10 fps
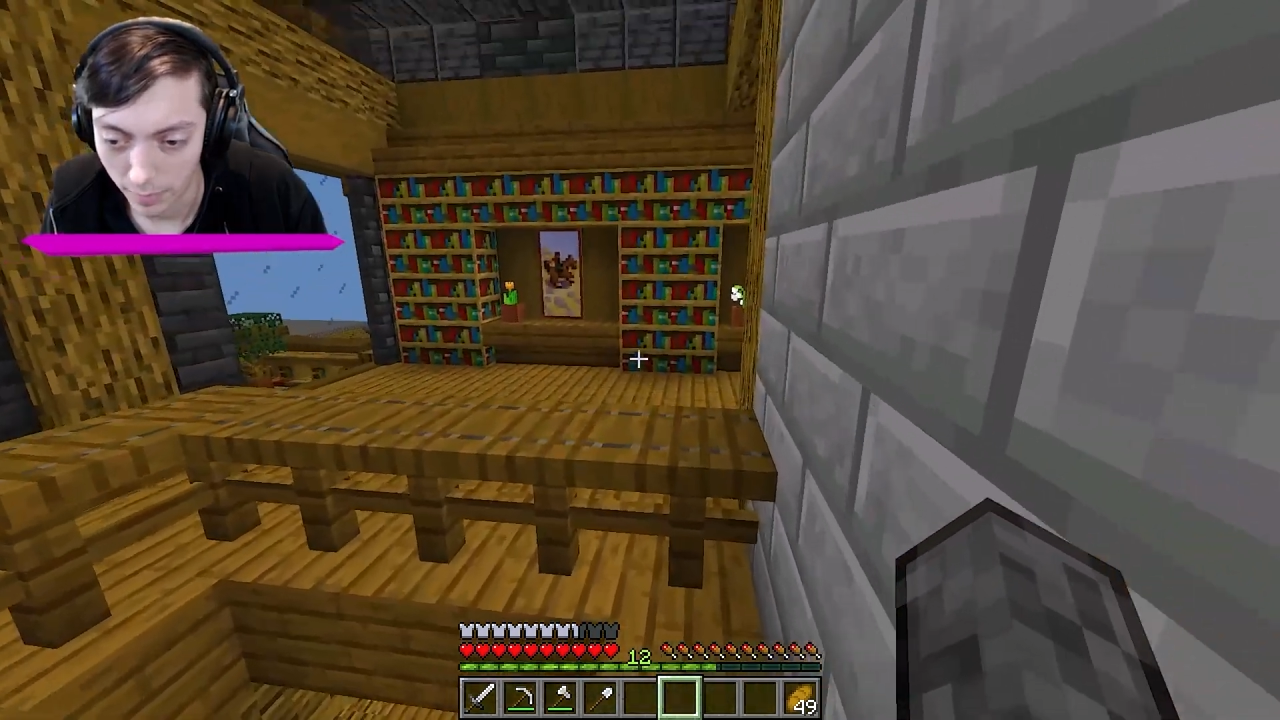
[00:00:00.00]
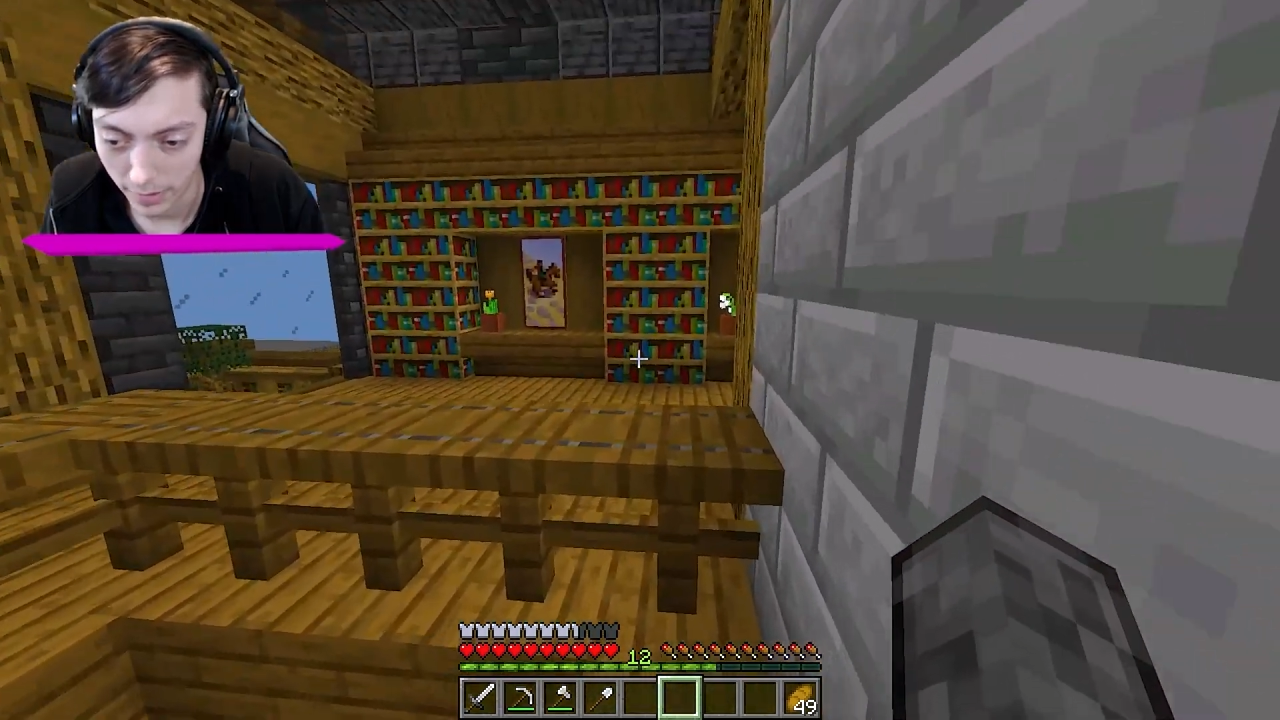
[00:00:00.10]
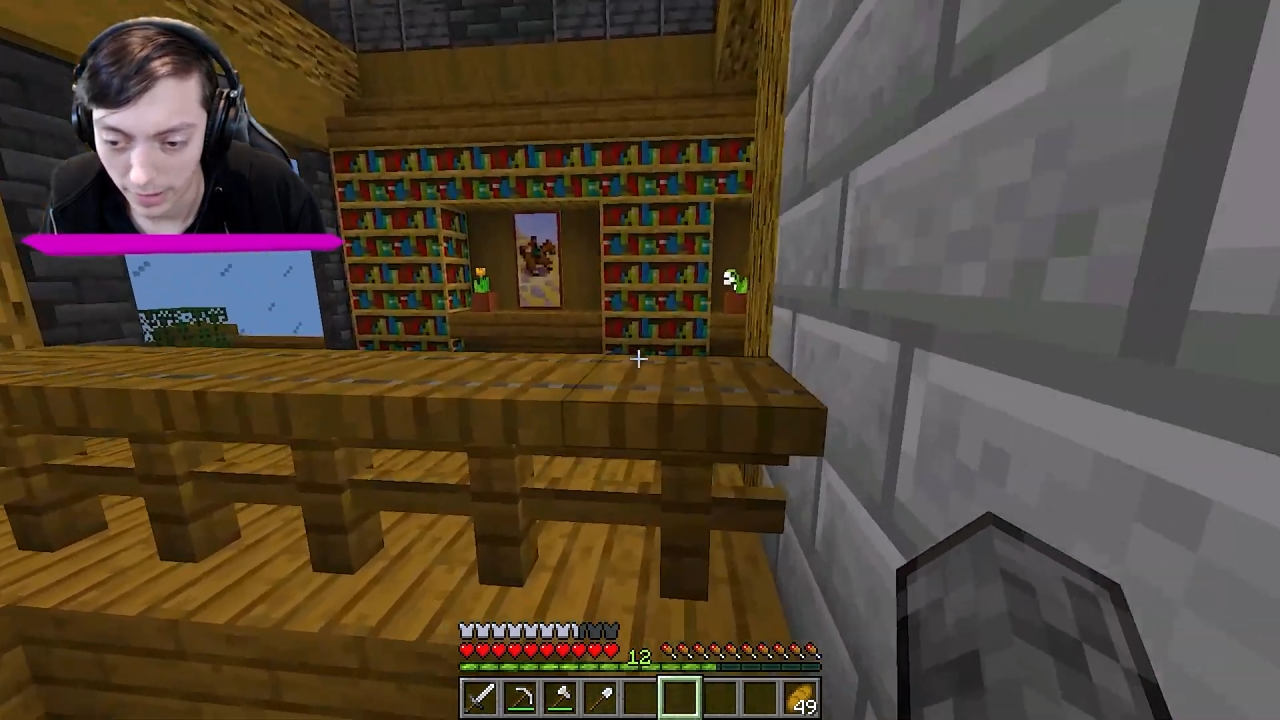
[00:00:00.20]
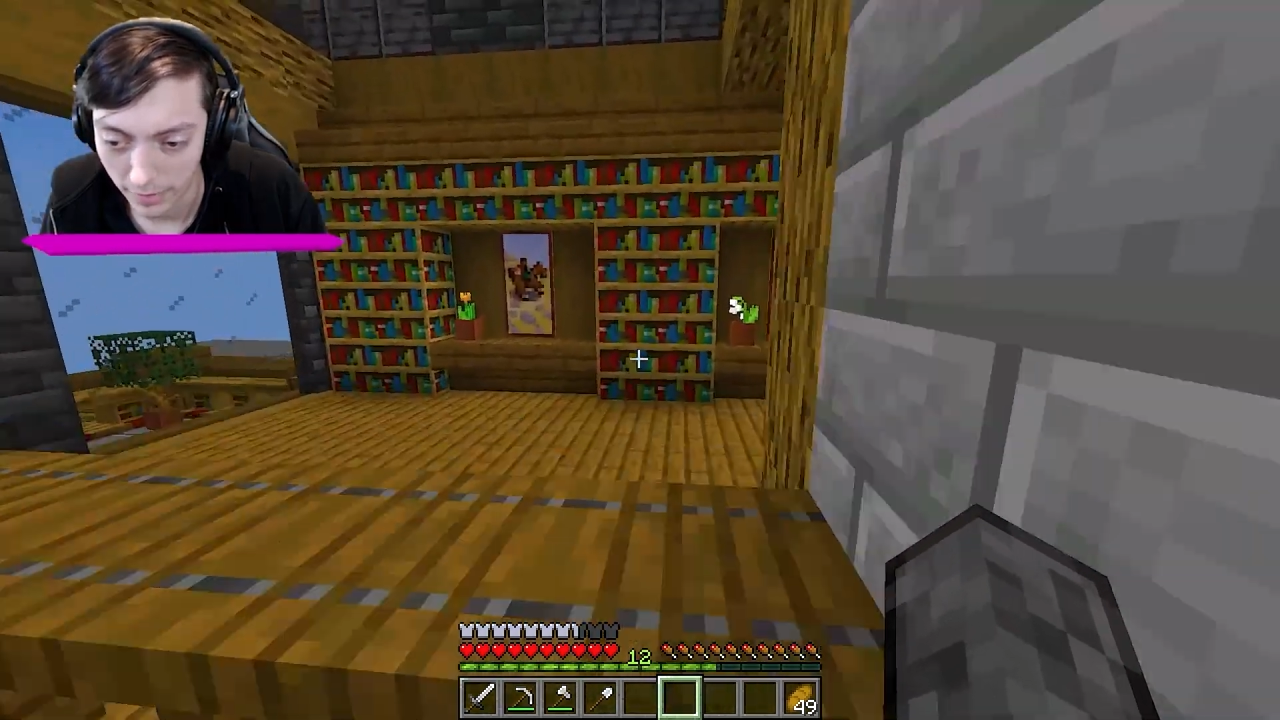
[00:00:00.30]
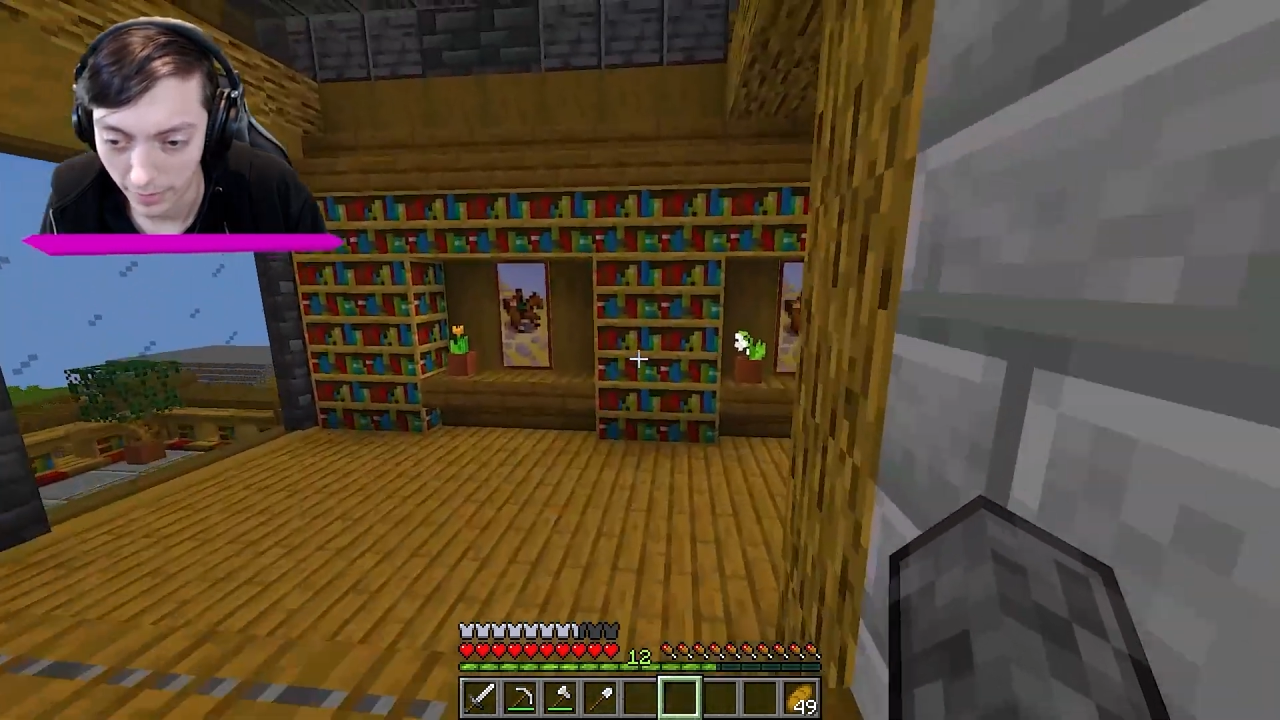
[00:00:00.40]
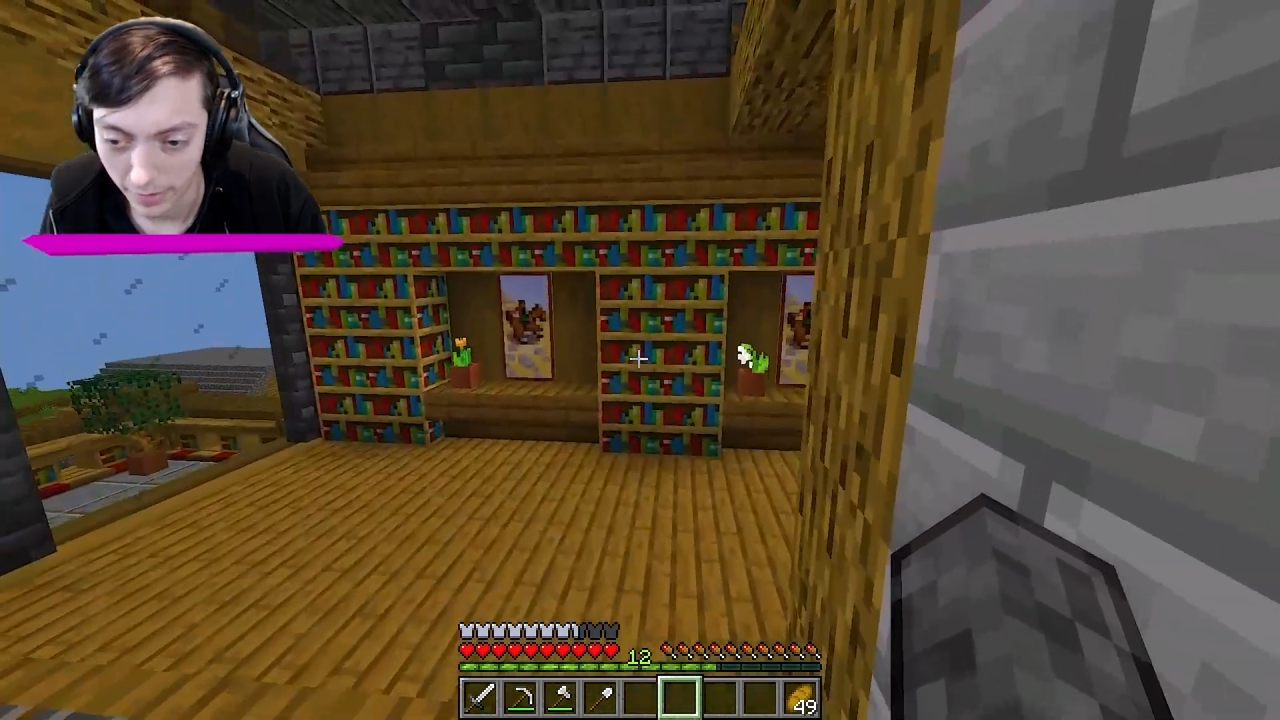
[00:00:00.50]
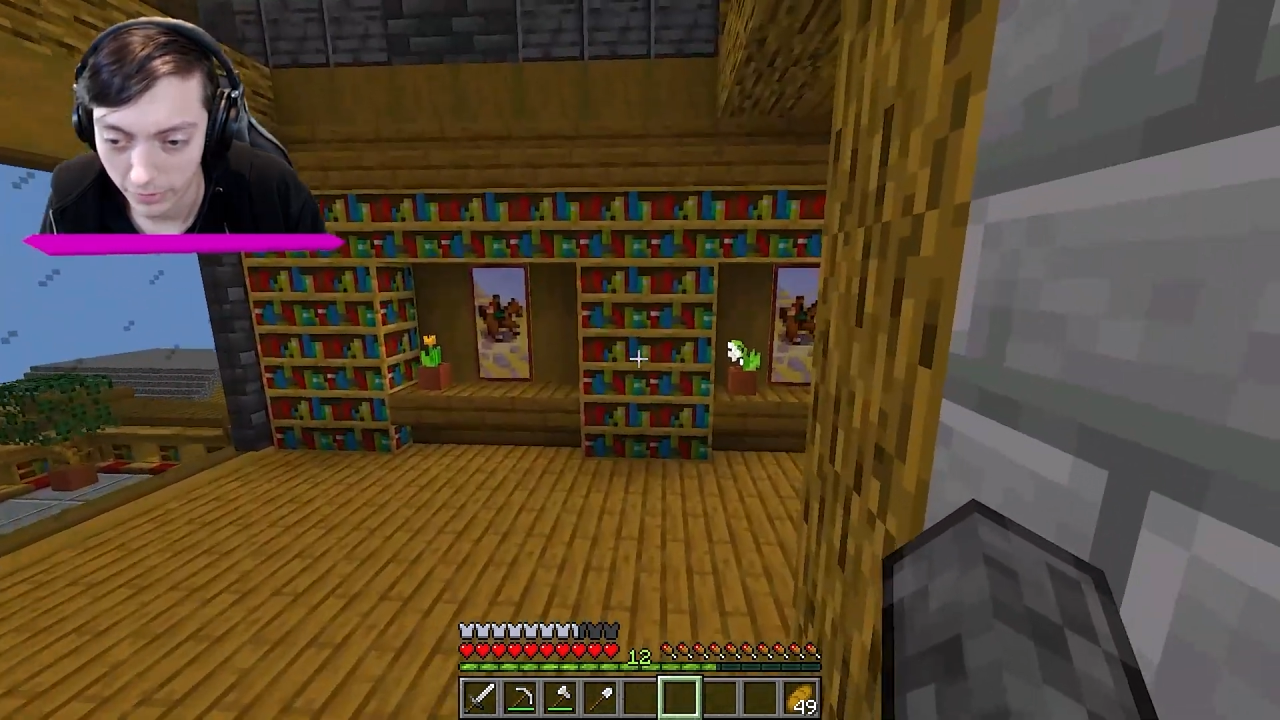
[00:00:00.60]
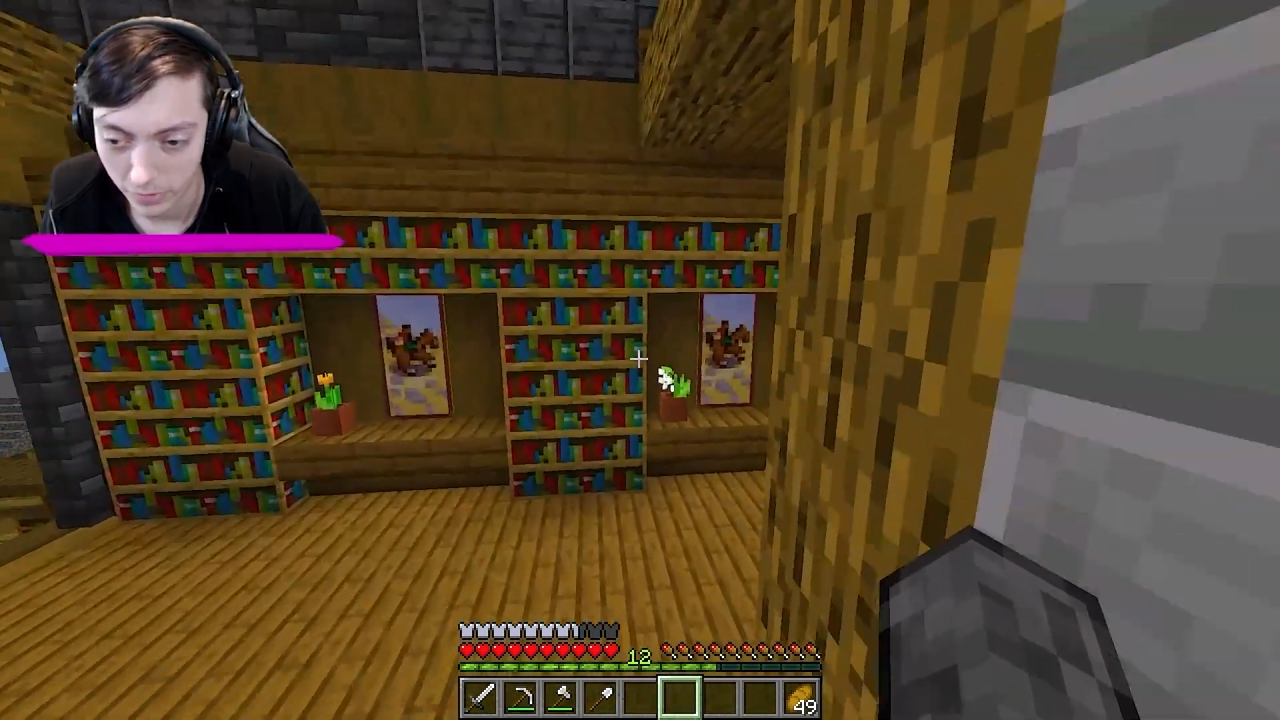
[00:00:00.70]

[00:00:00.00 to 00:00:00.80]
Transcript: here that is